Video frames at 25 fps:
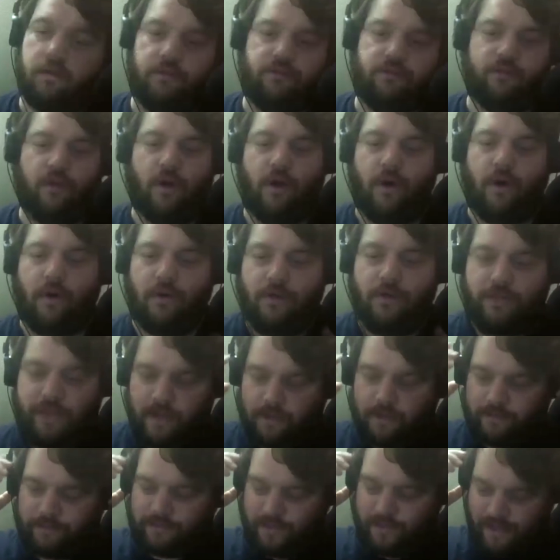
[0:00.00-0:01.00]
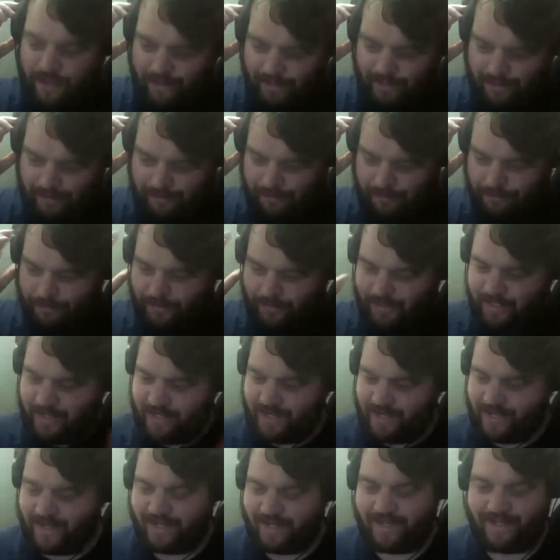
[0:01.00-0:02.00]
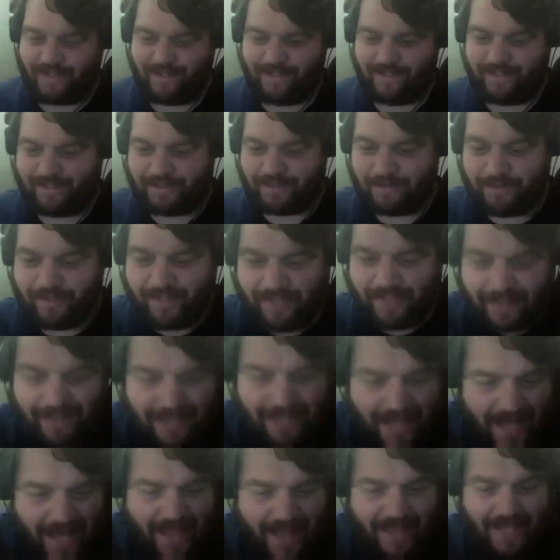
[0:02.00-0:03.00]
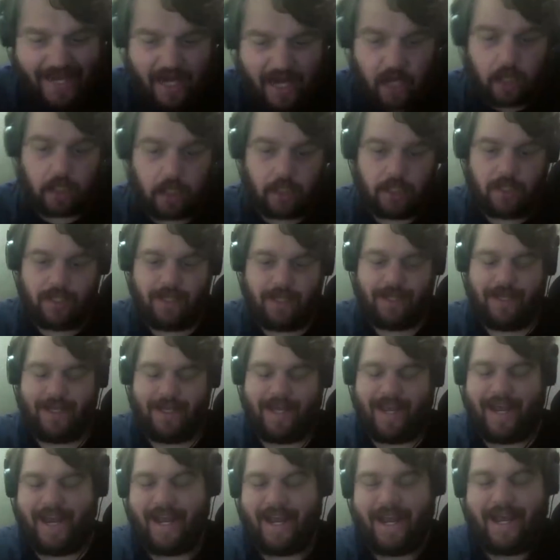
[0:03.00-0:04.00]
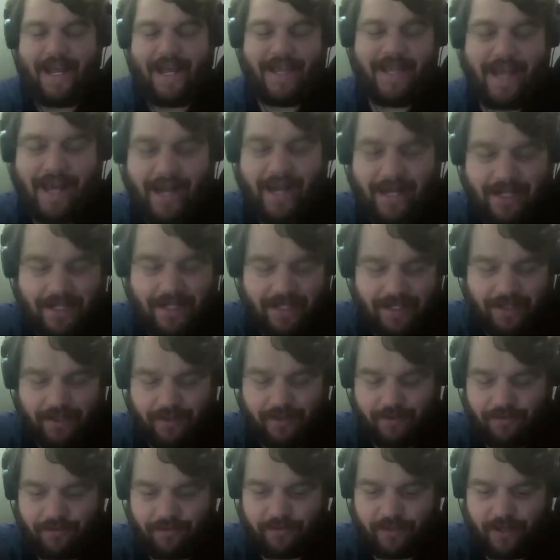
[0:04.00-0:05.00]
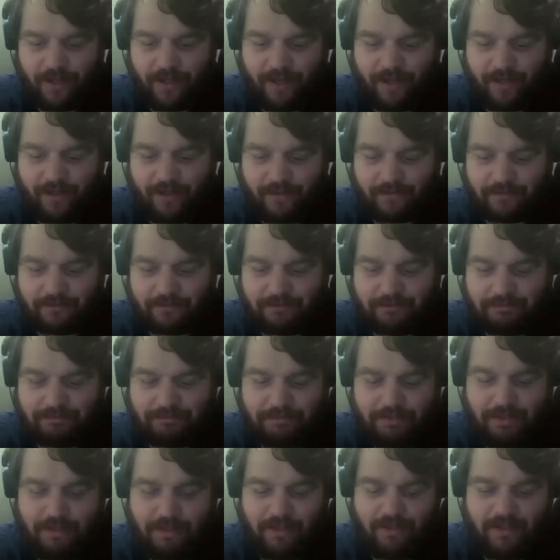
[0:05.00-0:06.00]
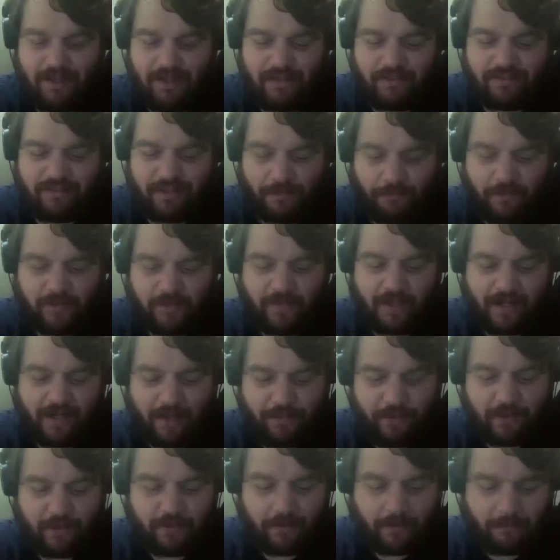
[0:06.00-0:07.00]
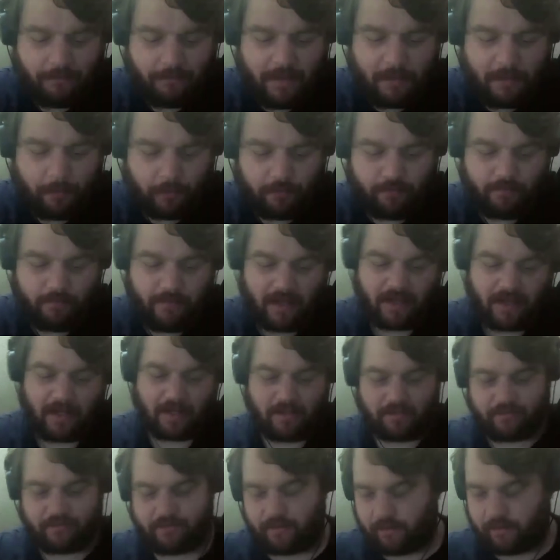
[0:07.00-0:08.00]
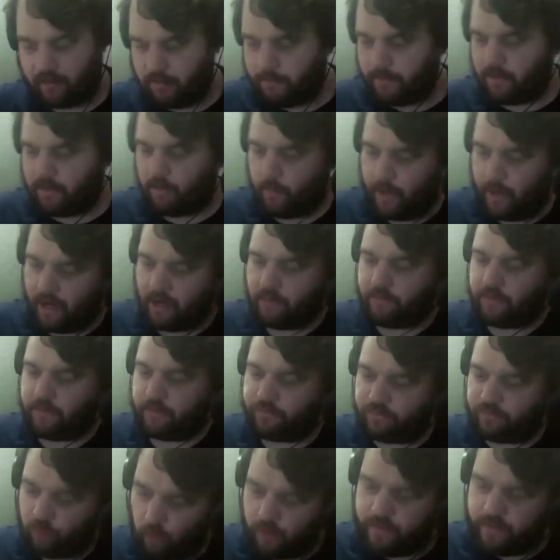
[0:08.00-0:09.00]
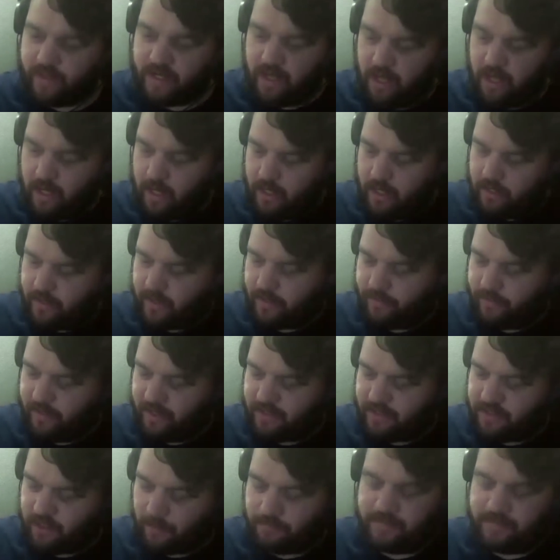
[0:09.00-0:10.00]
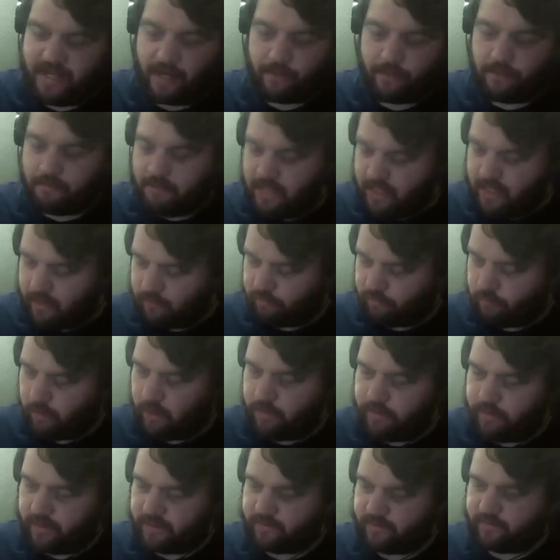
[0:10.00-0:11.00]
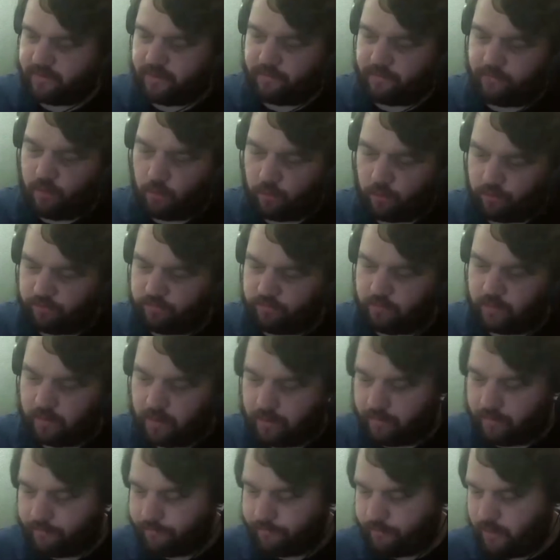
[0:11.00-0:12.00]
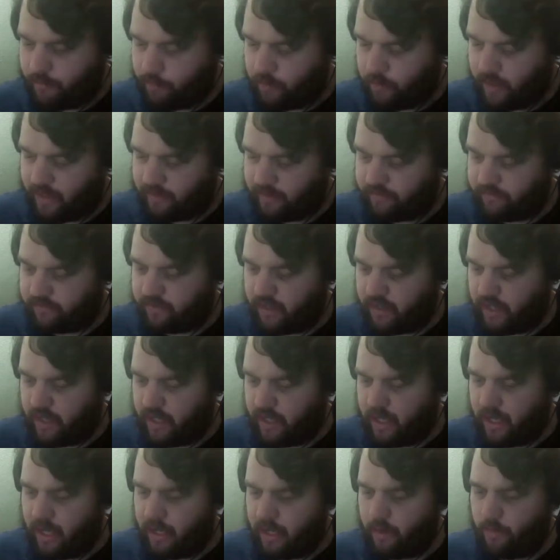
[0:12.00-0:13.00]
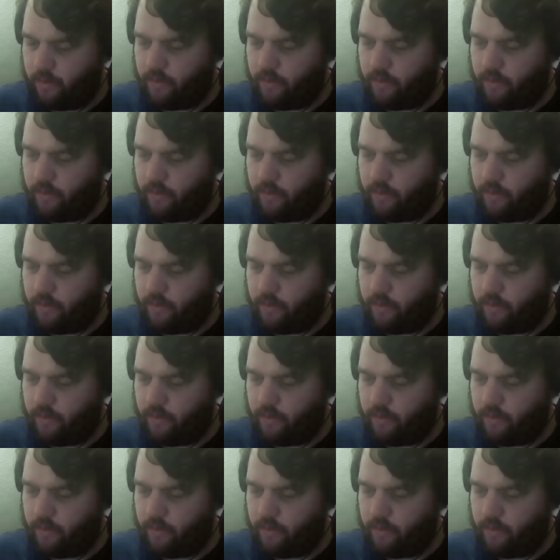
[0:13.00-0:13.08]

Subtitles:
So there's clearly a lot there, and that is it's something that I think people may not necessarily have been aware of. And the story that jumped out at me is one that, of course, in the London Free Press a